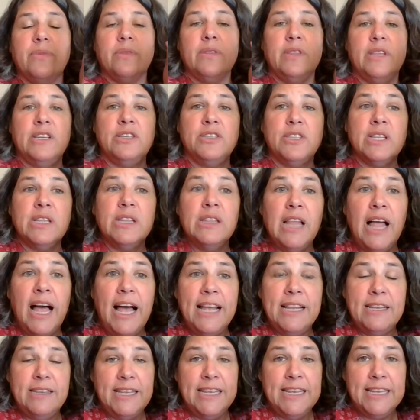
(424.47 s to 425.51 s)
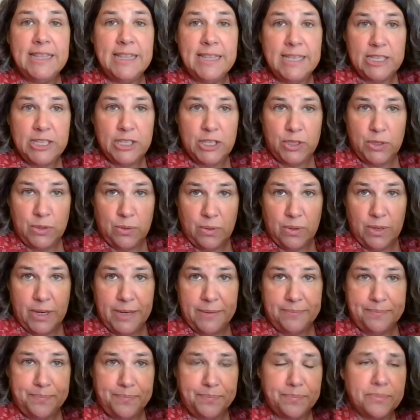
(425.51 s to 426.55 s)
There's a lot in this story.